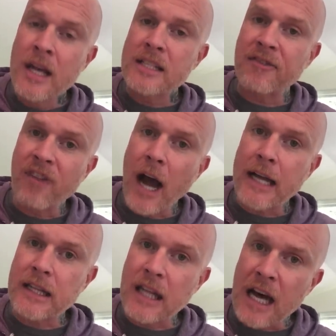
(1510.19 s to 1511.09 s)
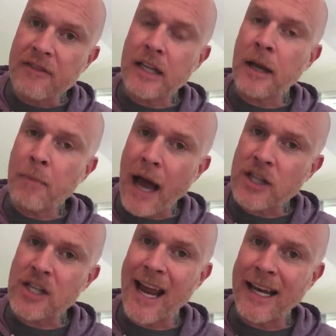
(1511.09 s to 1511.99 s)
to find love and
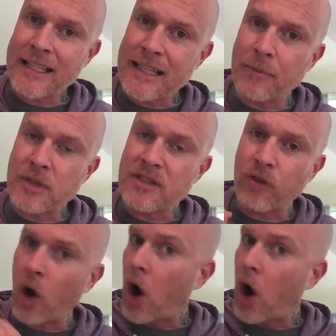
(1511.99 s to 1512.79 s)
compassion and acceptance for